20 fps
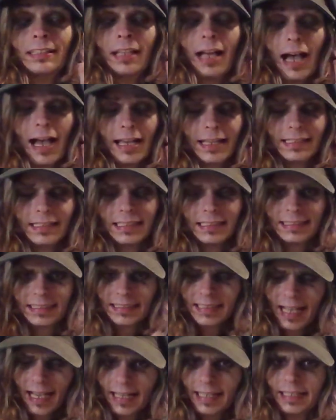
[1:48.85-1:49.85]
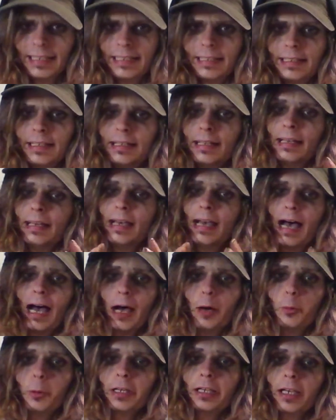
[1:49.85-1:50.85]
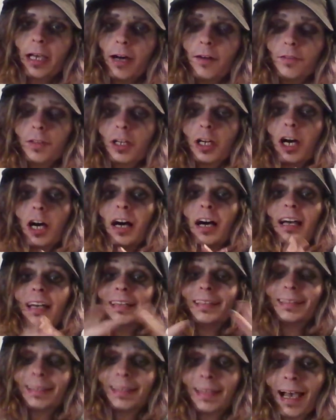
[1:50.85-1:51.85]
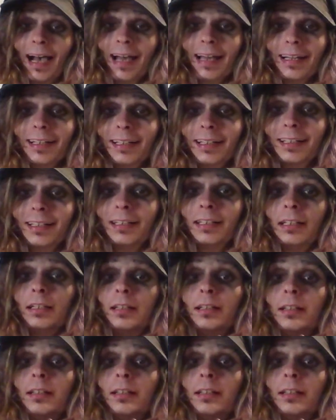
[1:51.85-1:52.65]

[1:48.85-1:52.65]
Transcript: I decided I would cover an entire